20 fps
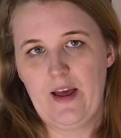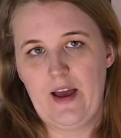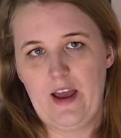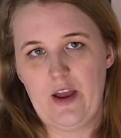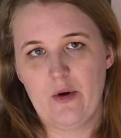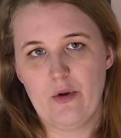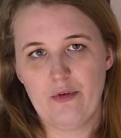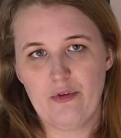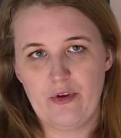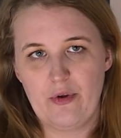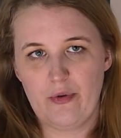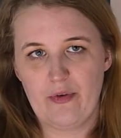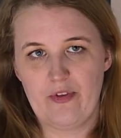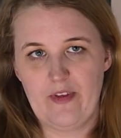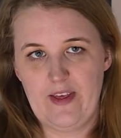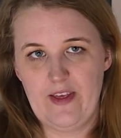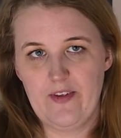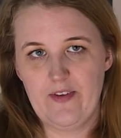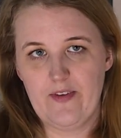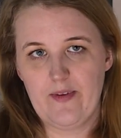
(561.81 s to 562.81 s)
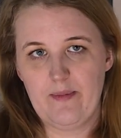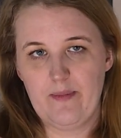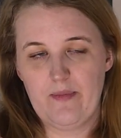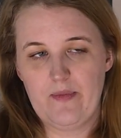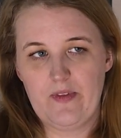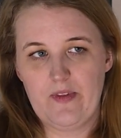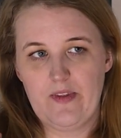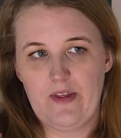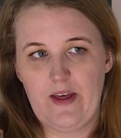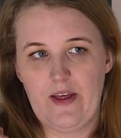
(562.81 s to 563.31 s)
I also use these,
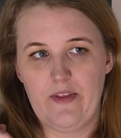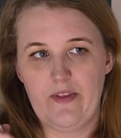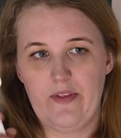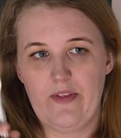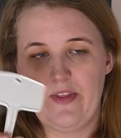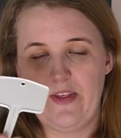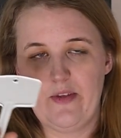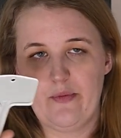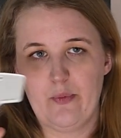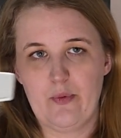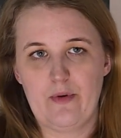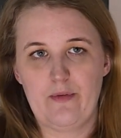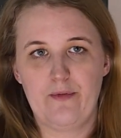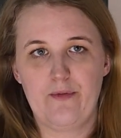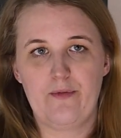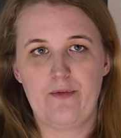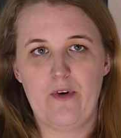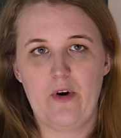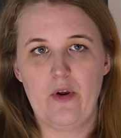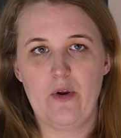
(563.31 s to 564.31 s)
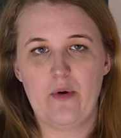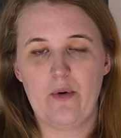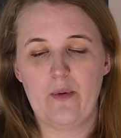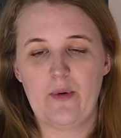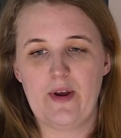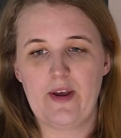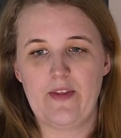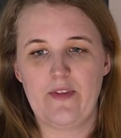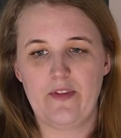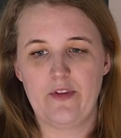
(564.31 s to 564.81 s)
and these will
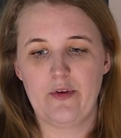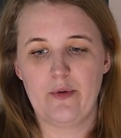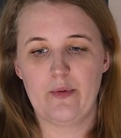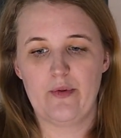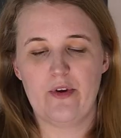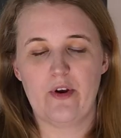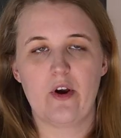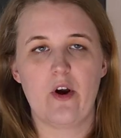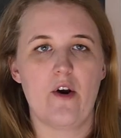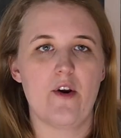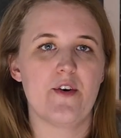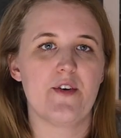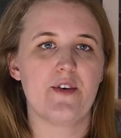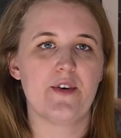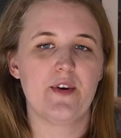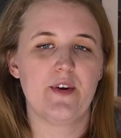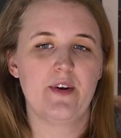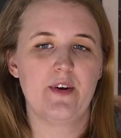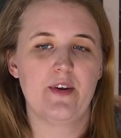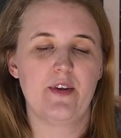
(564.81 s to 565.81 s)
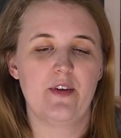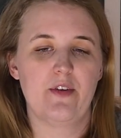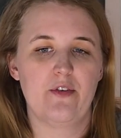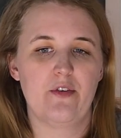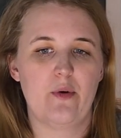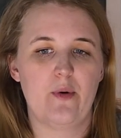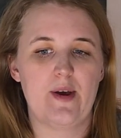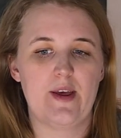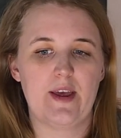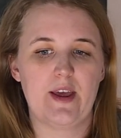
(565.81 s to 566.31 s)
follow into the garden
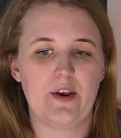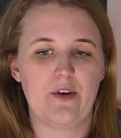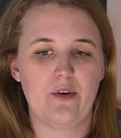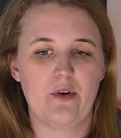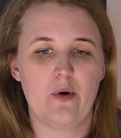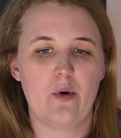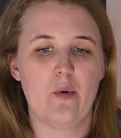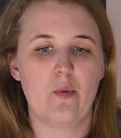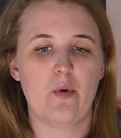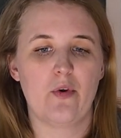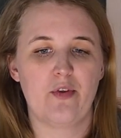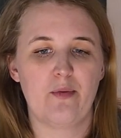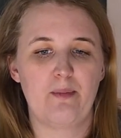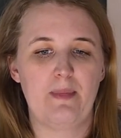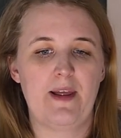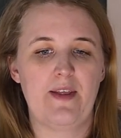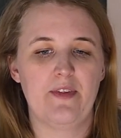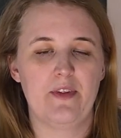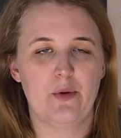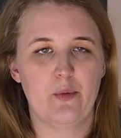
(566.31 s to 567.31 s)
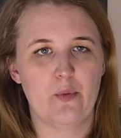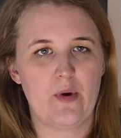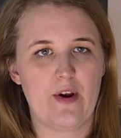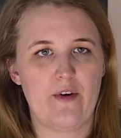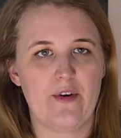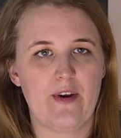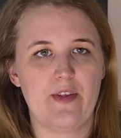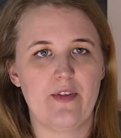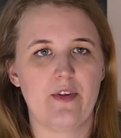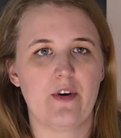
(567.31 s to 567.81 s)
so I can know what's planted
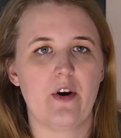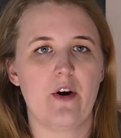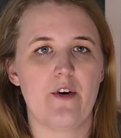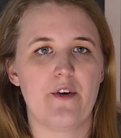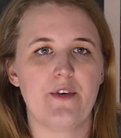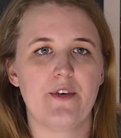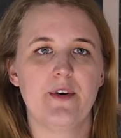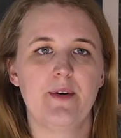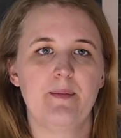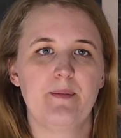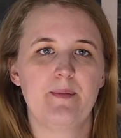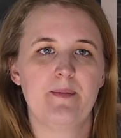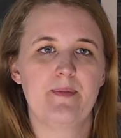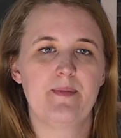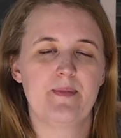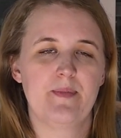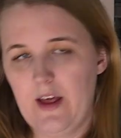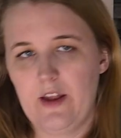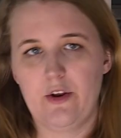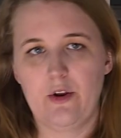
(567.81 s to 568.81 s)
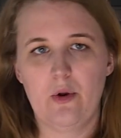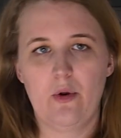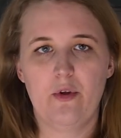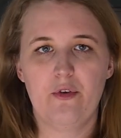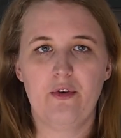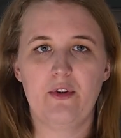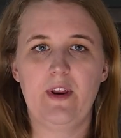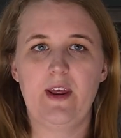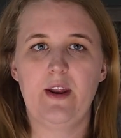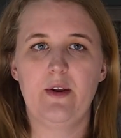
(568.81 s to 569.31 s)
where in the garden. And you'll
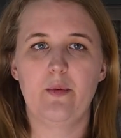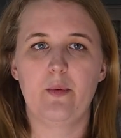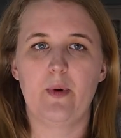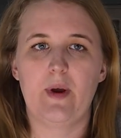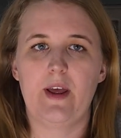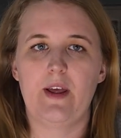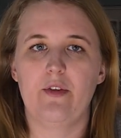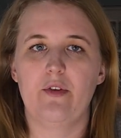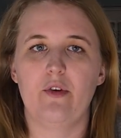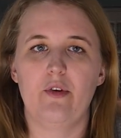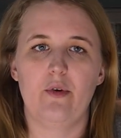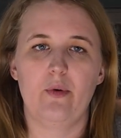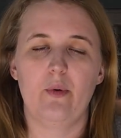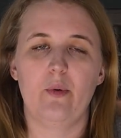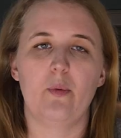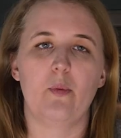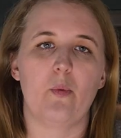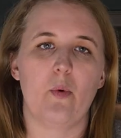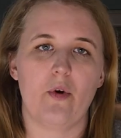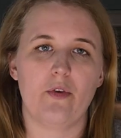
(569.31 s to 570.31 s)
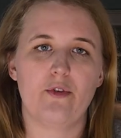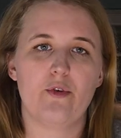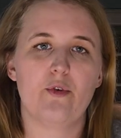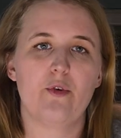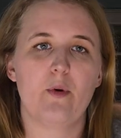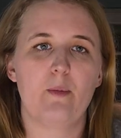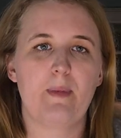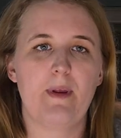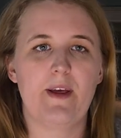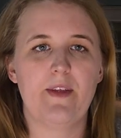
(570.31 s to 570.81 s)
also need a way to water
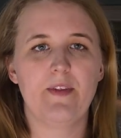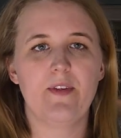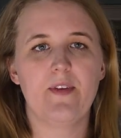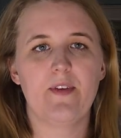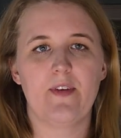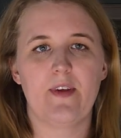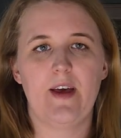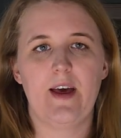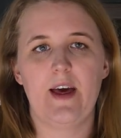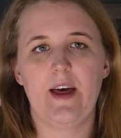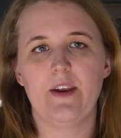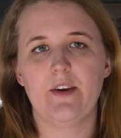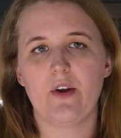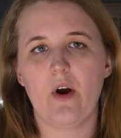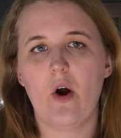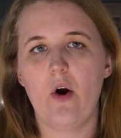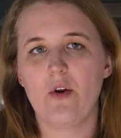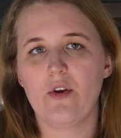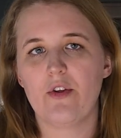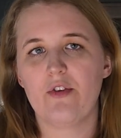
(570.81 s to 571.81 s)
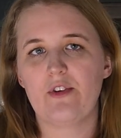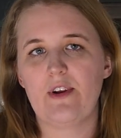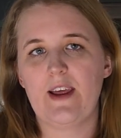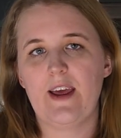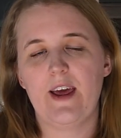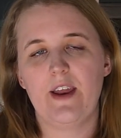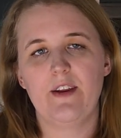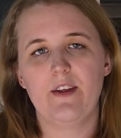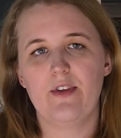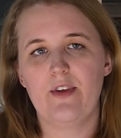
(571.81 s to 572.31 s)
your plants, and
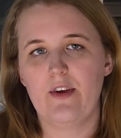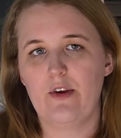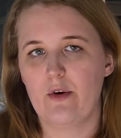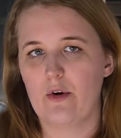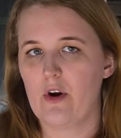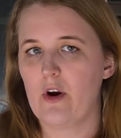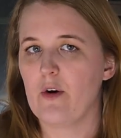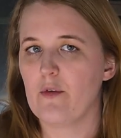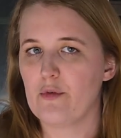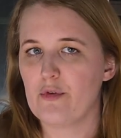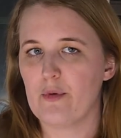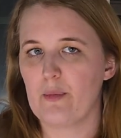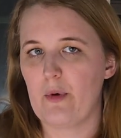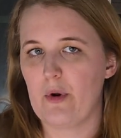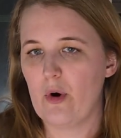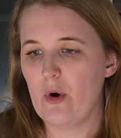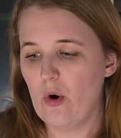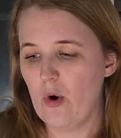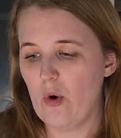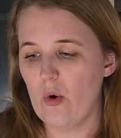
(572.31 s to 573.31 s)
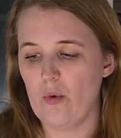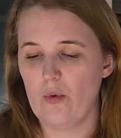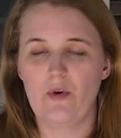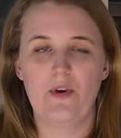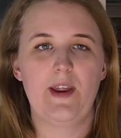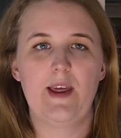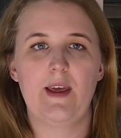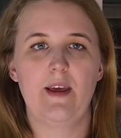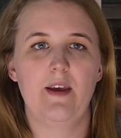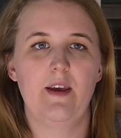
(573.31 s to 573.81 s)
honestly anything you're comfortable
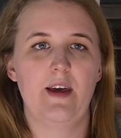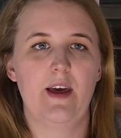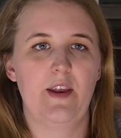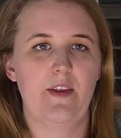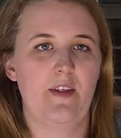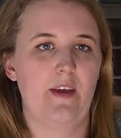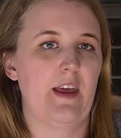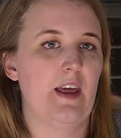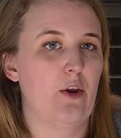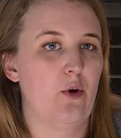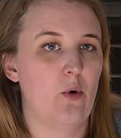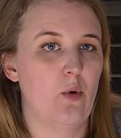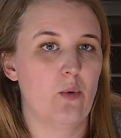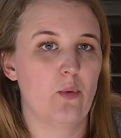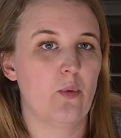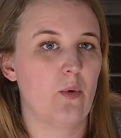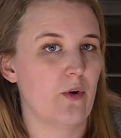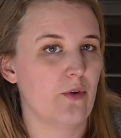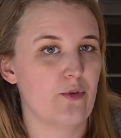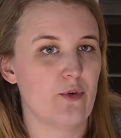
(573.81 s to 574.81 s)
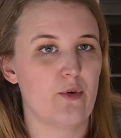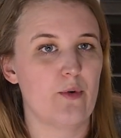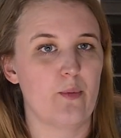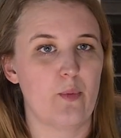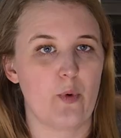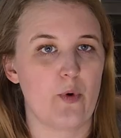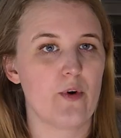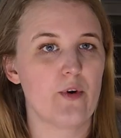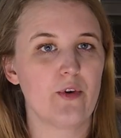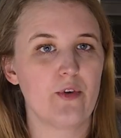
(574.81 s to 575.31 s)
holding and that can hold water
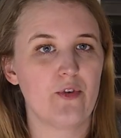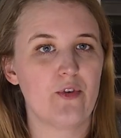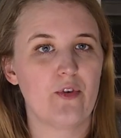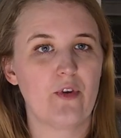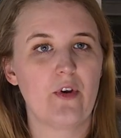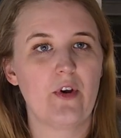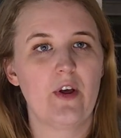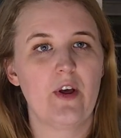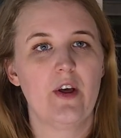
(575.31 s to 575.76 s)
works.